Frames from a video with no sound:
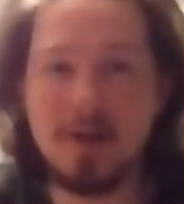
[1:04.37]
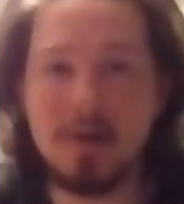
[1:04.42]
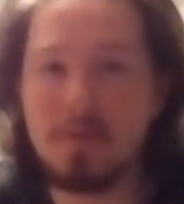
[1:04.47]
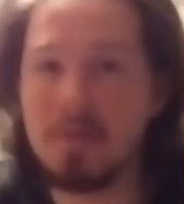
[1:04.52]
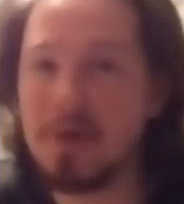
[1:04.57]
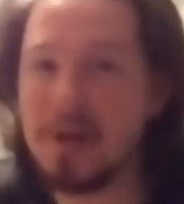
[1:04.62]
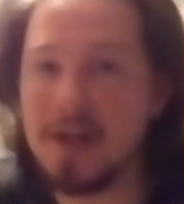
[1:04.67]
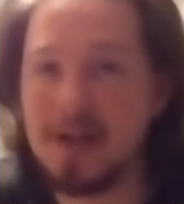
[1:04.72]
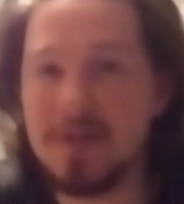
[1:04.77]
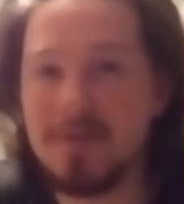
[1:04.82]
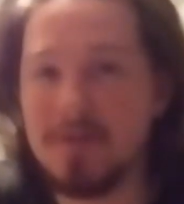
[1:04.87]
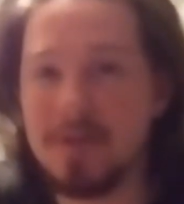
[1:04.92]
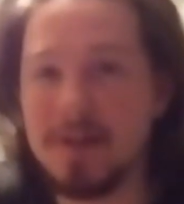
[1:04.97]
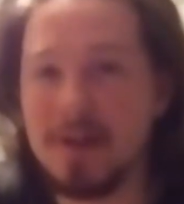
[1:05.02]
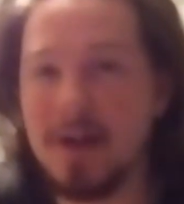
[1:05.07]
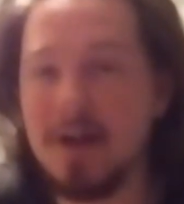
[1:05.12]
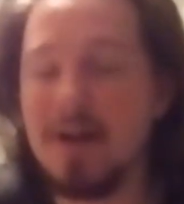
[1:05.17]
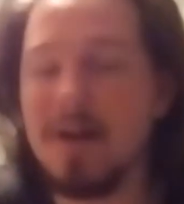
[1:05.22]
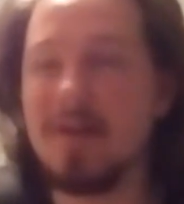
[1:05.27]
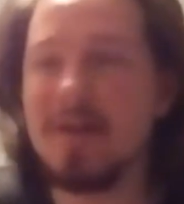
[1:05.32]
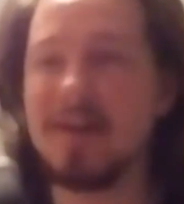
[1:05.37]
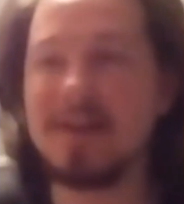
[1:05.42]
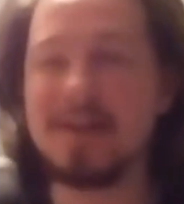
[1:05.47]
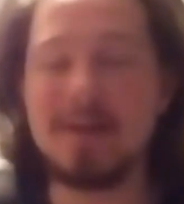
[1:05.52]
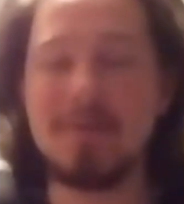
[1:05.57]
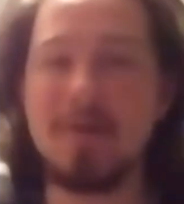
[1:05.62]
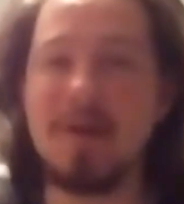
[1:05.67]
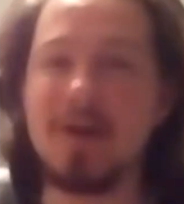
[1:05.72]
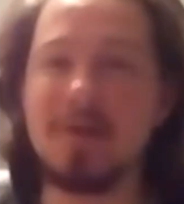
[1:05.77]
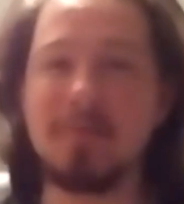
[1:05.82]
all pretty for y'all because
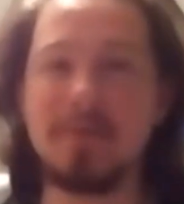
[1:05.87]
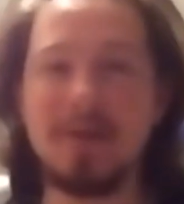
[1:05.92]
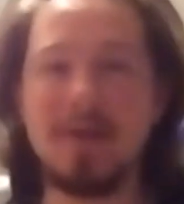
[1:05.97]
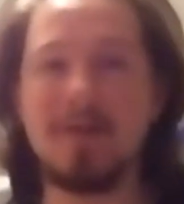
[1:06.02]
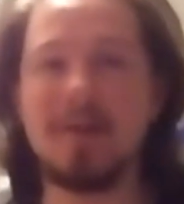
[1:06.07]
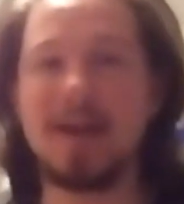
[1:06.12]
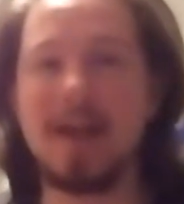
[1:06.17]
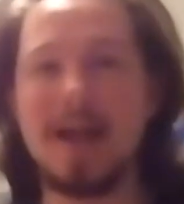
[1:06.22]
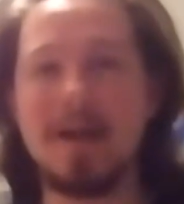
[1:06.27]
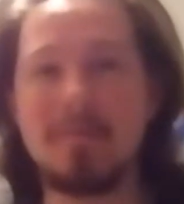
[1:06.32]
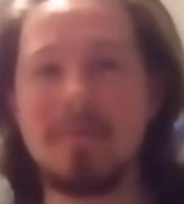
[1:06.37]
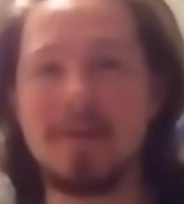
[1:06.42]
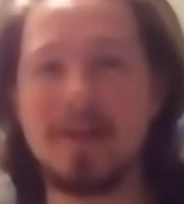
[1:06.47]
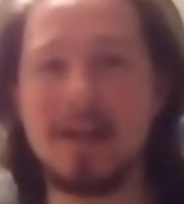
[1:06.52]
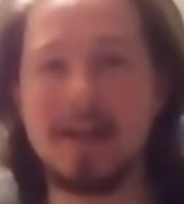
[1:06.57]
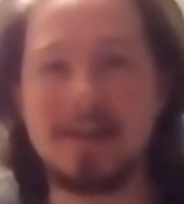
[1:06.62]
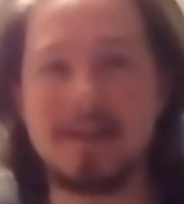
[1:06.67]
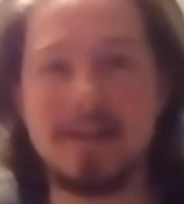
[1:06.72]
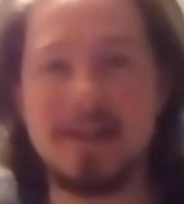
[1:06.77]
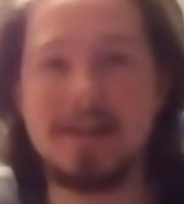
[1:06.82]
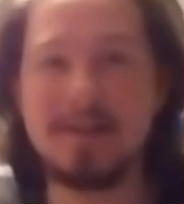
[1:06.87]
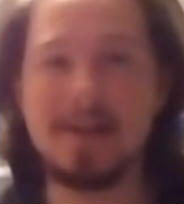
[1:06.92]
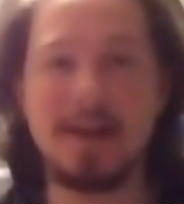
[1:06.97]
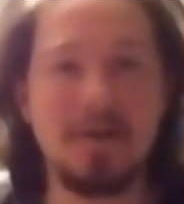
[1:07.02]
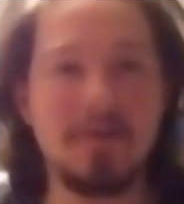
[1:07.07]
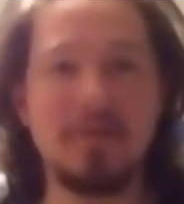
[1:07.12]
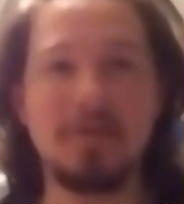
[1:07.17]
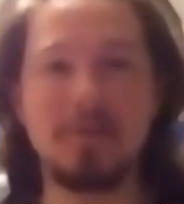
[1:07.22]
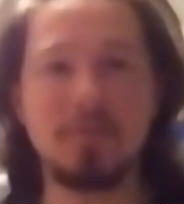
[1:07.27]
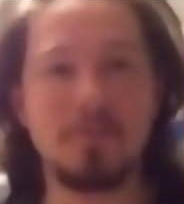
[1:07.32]
I'm not going to be on camera like this.
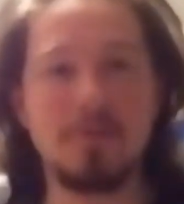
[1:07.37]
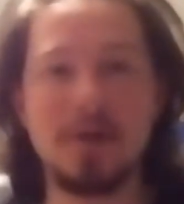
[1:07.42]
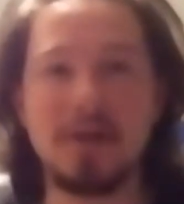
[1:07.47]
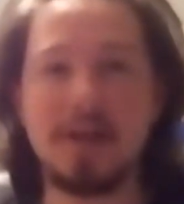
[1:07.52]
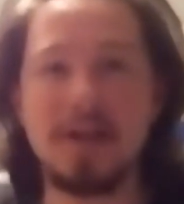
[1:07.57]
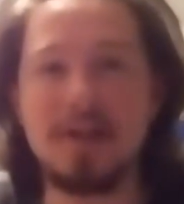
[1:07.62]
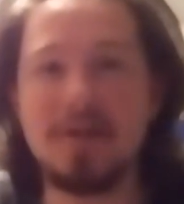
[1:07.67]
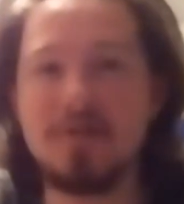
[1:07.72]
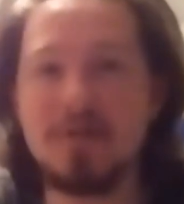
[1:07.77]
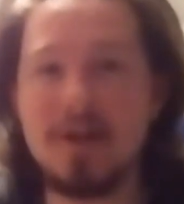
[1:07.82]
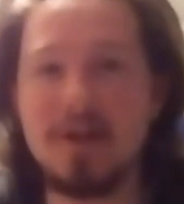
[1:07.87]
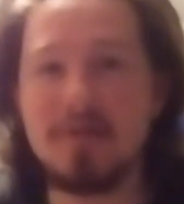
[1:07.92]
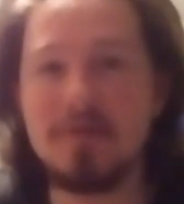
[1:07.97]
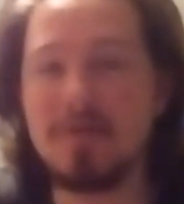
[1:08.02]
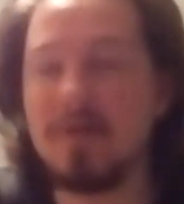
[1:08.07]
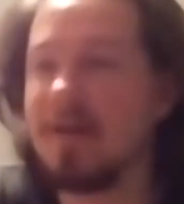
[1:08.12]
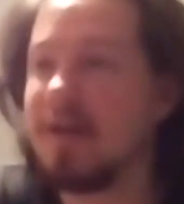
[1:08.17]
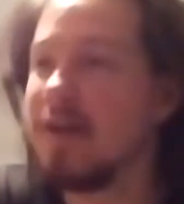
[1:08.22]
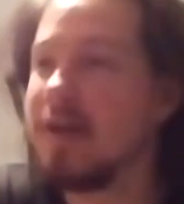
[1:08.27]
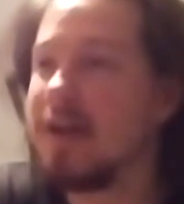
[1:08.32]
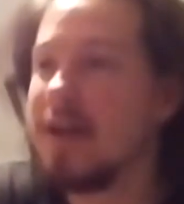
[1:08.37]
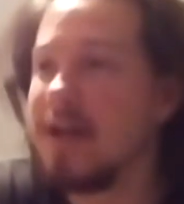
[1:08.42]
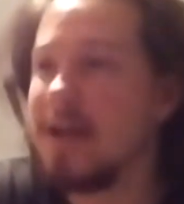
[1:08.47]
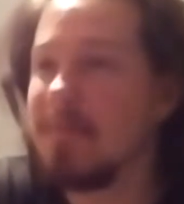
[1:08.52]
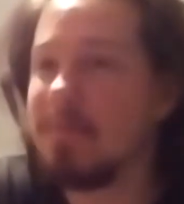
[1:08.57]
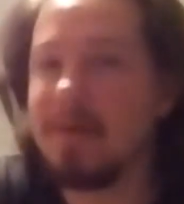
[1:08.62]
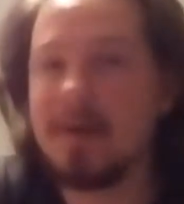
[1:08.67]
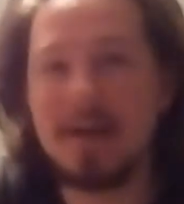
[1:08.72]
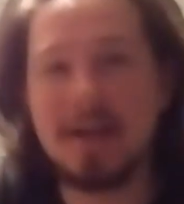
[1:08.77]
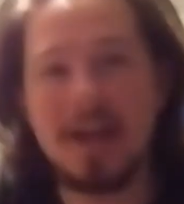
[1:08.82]
I don't look pretty in general,
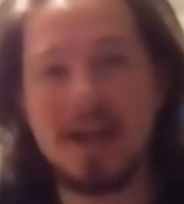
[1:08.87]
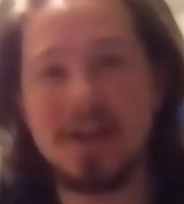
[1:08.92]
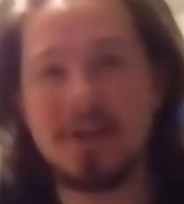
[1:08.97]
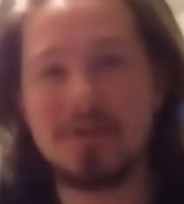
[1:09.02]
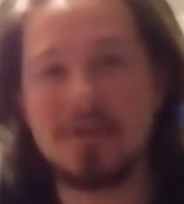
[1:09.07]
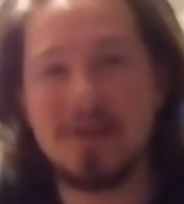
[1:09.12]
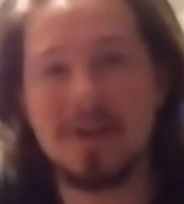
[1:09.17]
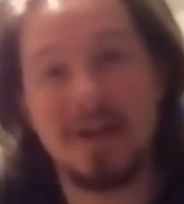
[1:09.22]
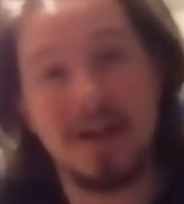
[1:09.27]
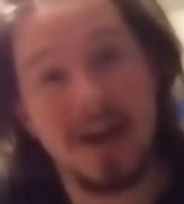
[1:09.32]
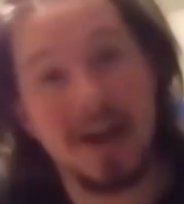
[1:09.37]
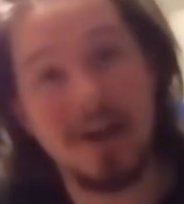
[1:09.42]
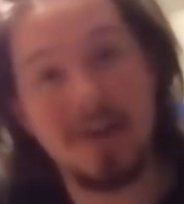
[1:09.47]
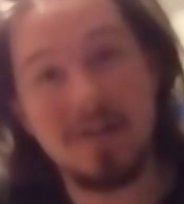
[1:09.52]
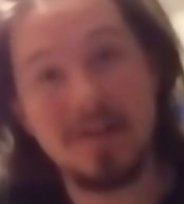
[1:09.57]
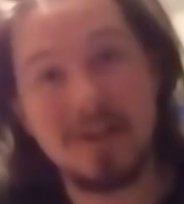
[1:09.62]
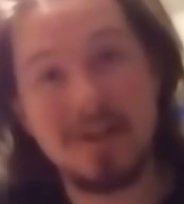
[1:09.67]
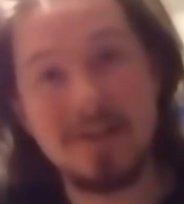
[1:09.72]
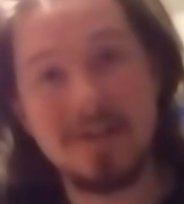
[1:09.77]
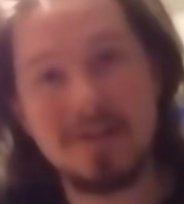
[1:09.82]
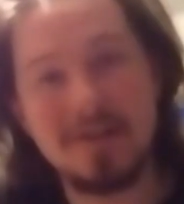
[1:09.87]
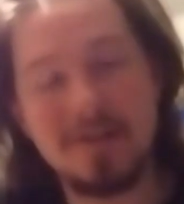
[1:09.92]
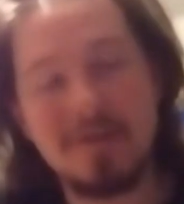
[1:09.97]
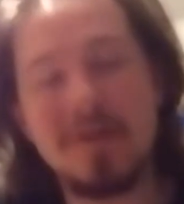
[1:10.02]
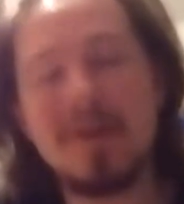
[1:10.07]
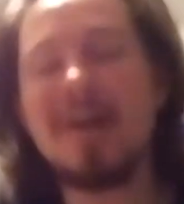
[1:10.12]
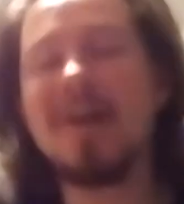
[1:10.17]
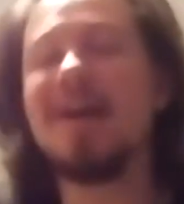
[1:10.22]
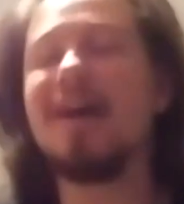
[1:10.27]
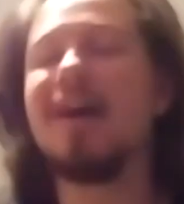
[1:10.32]
but guess what? I don't need to.